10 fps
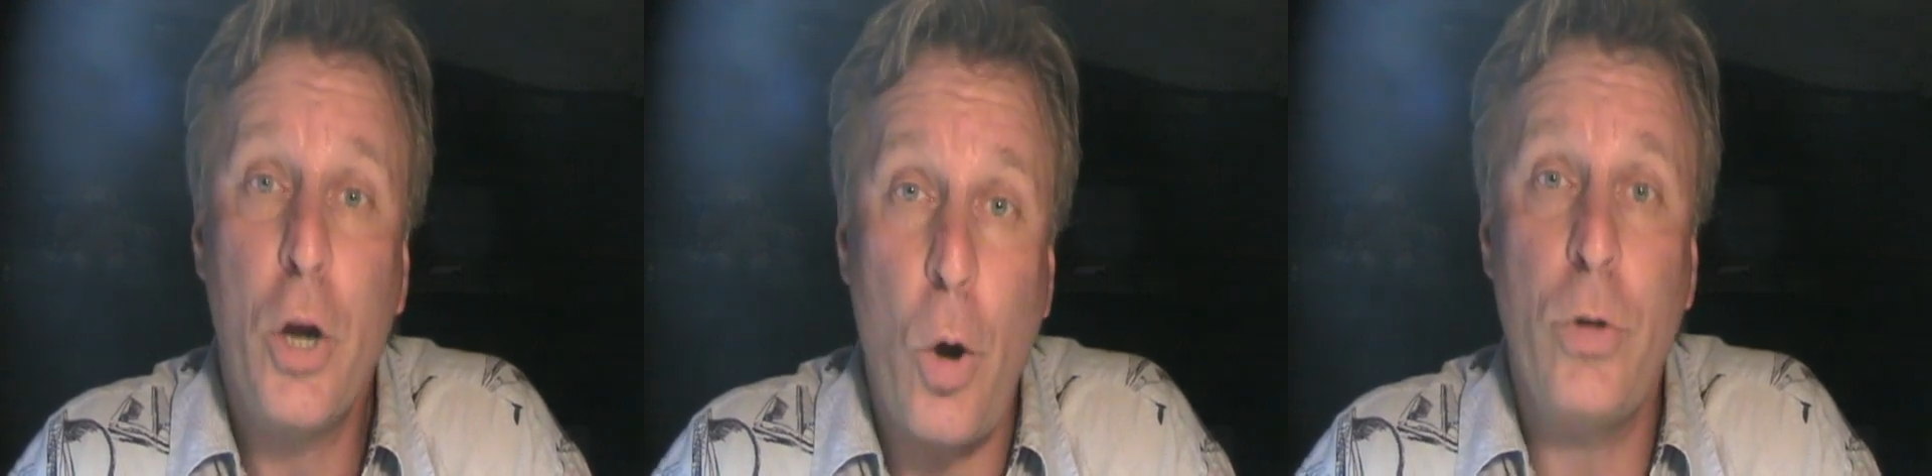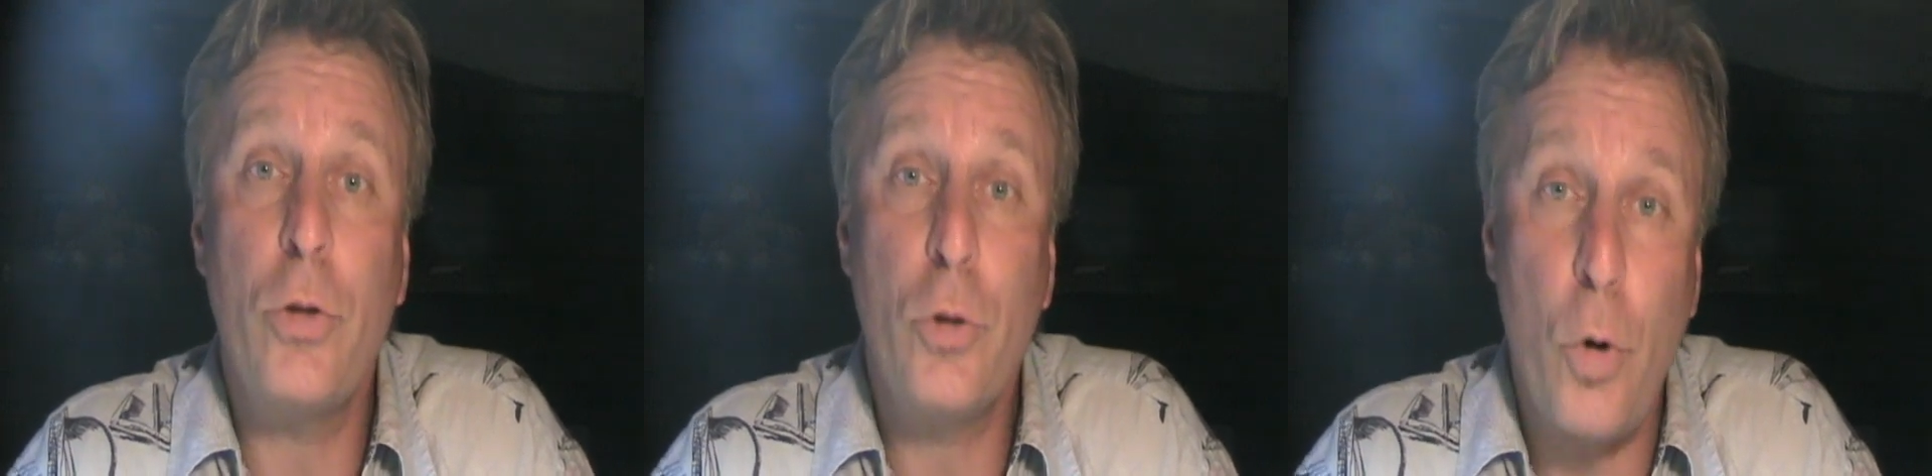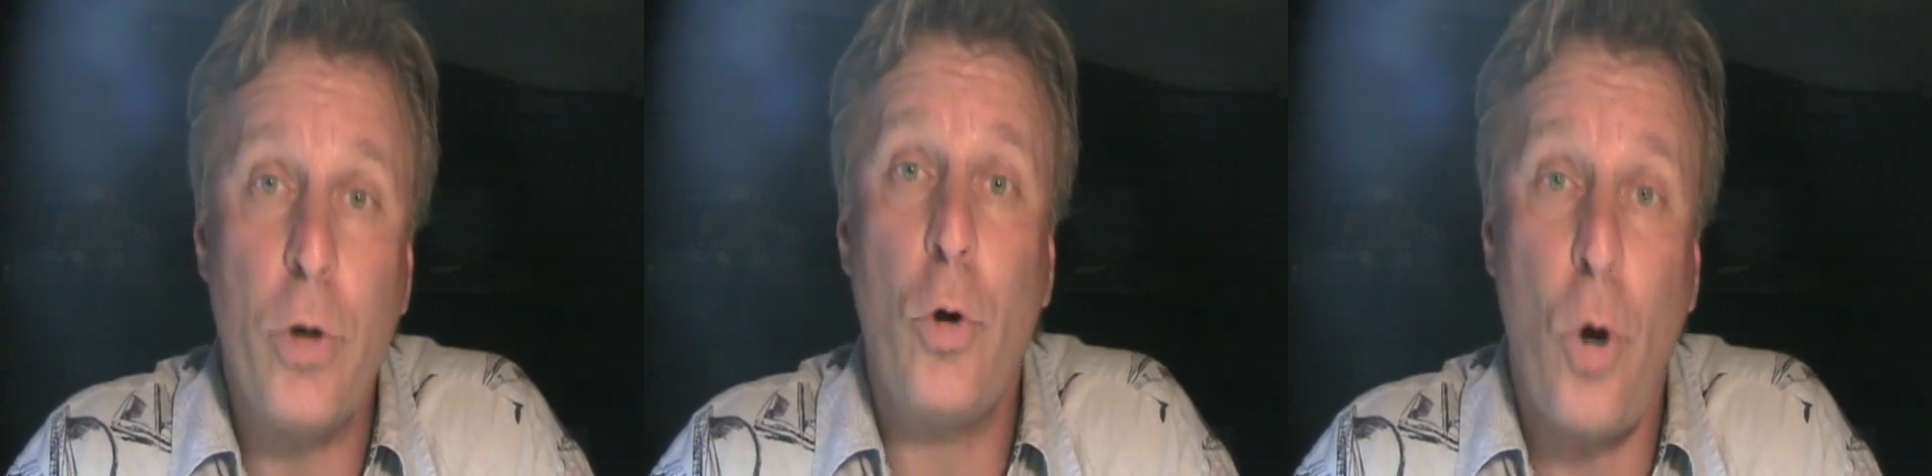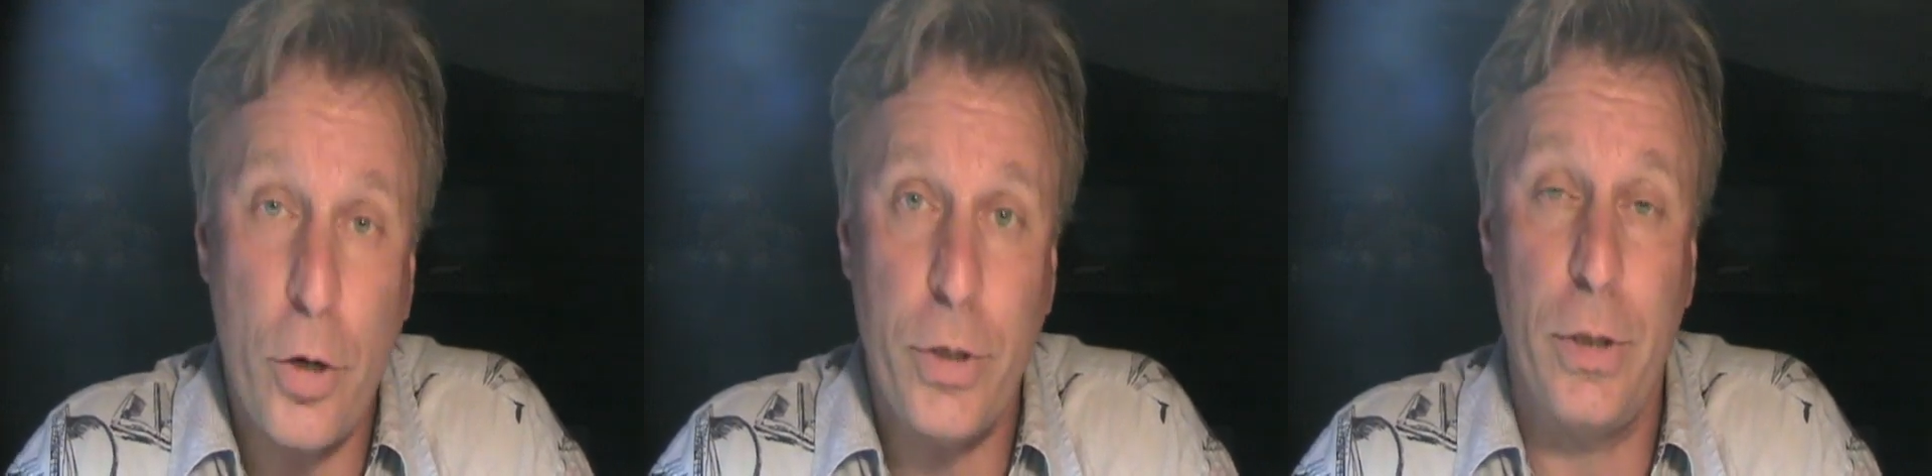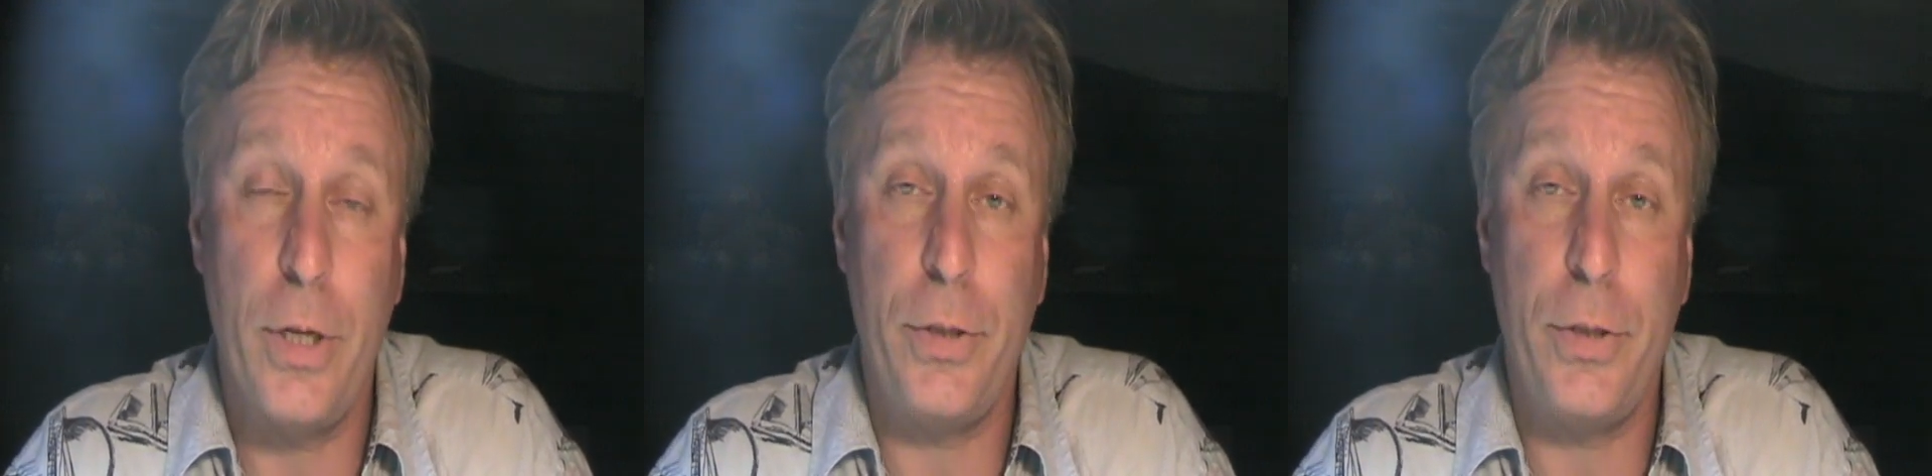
Coach's Corner auction